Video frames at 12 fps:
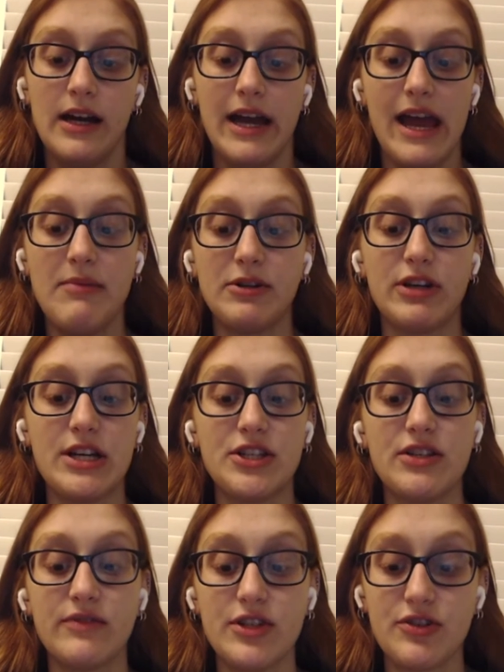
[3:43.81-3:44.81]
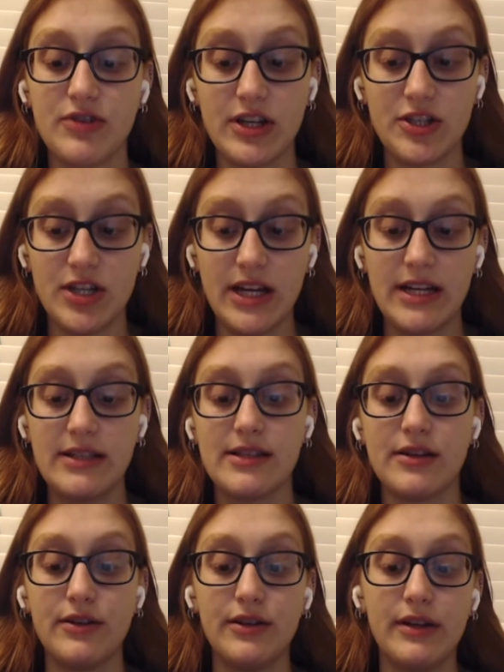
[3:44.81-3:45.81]
immigration restrictions,
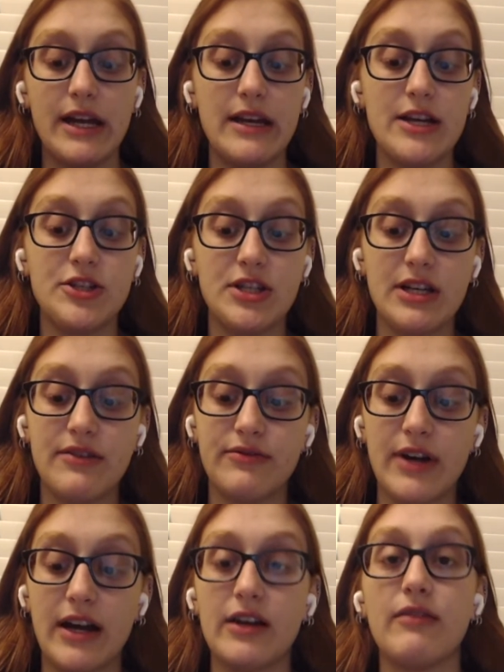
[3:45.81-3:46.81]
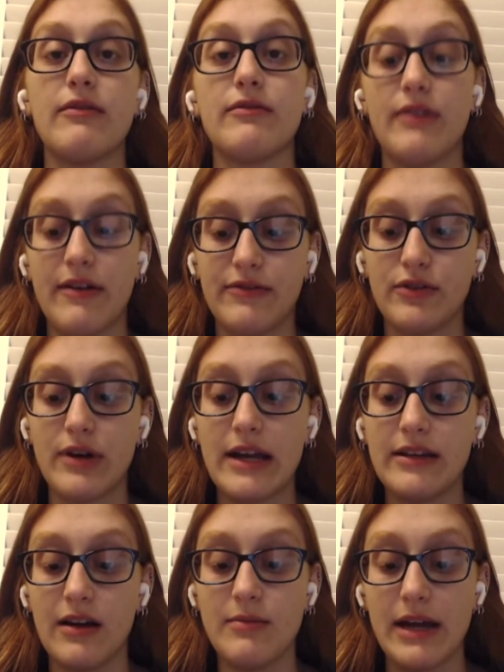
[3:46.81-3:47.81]
initiative
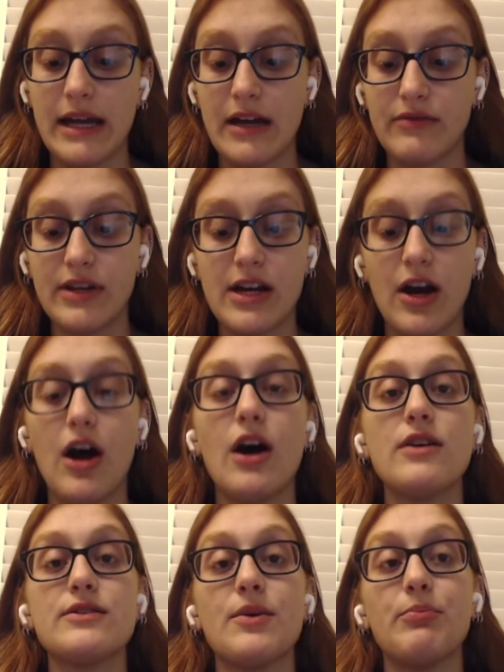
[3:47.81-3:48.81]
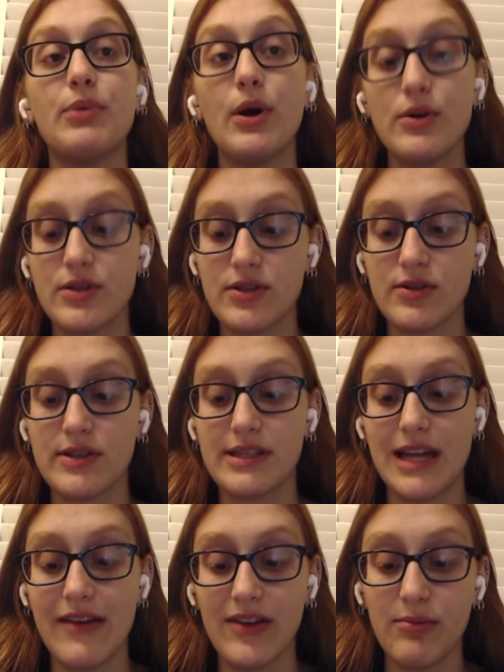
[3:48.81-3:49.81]
referendum and recalls, postal
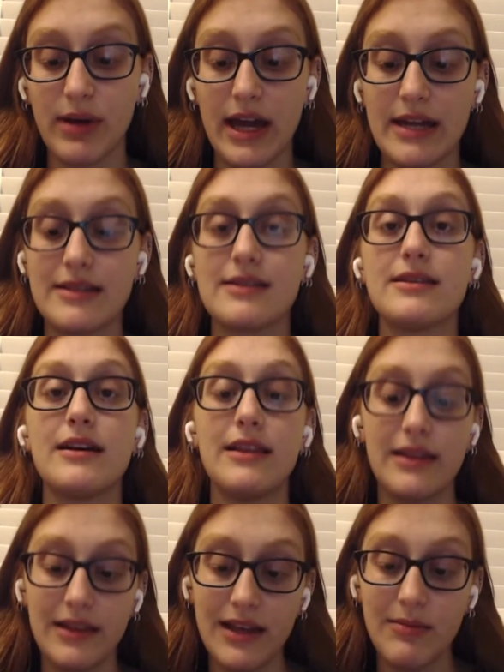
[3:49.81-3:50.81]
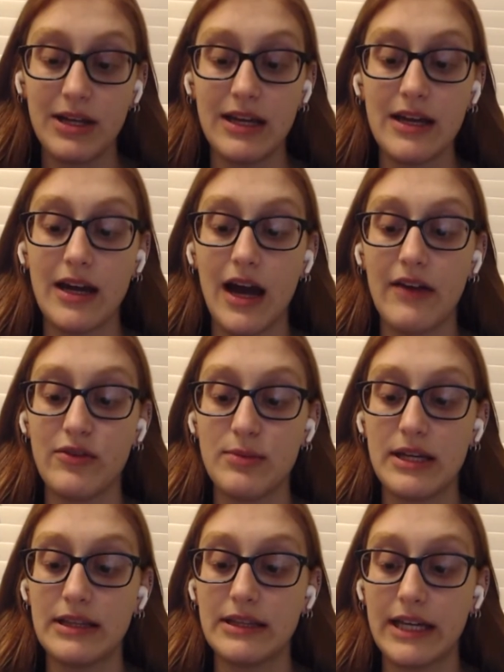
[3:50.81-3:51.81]
saving banks, limiting
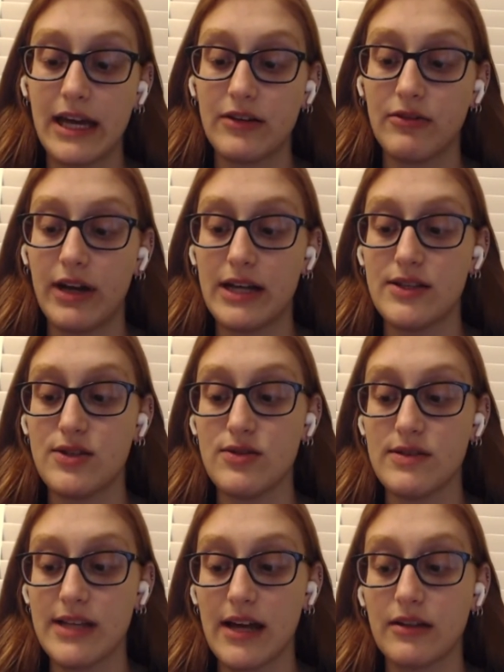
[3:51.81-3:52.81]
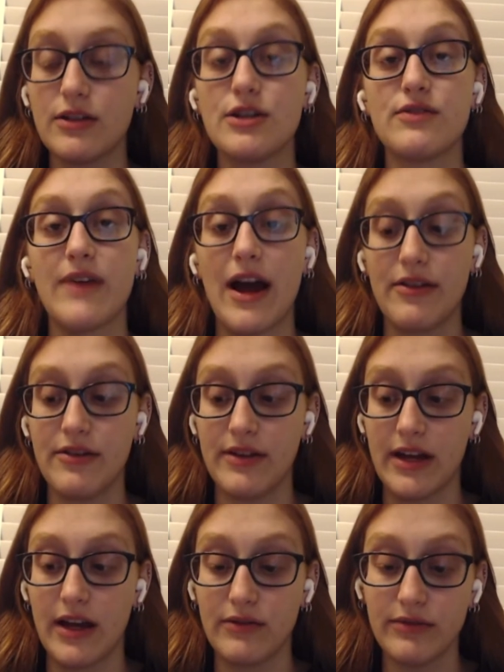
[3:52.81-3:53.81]
government land grants to settlers rather
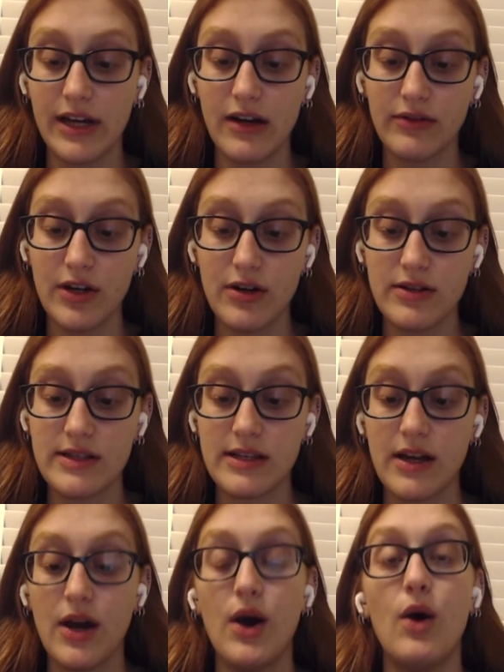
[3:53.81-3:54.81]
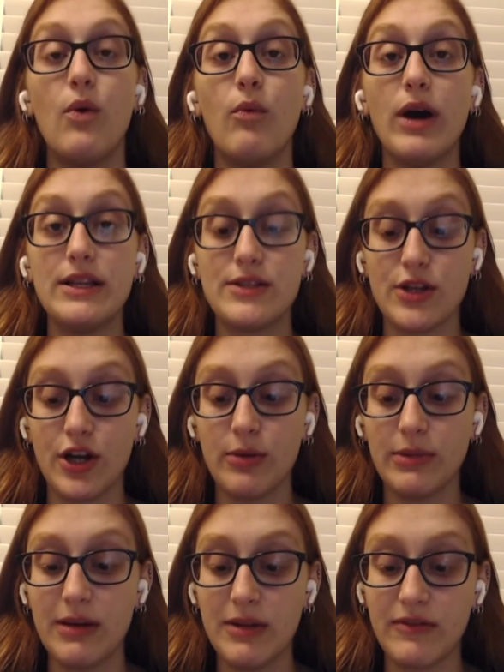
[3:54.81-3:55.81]
than railroads,
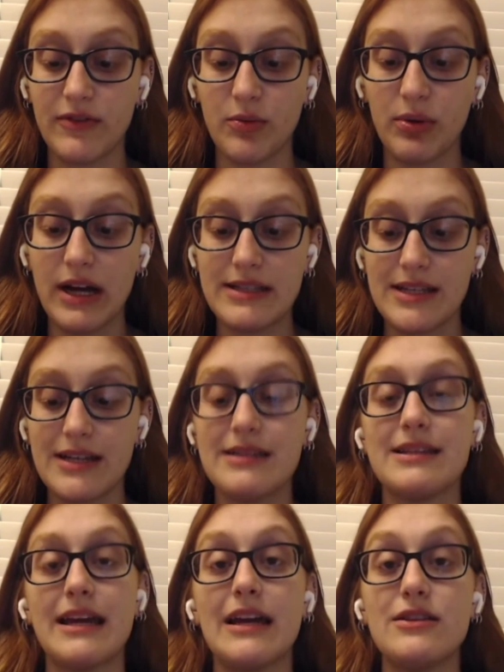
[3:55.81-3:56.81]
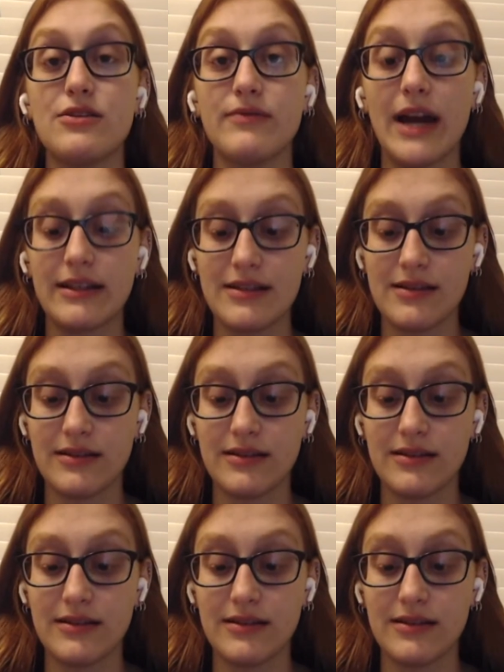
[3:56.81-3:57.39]
one-term limit for presidents, and direct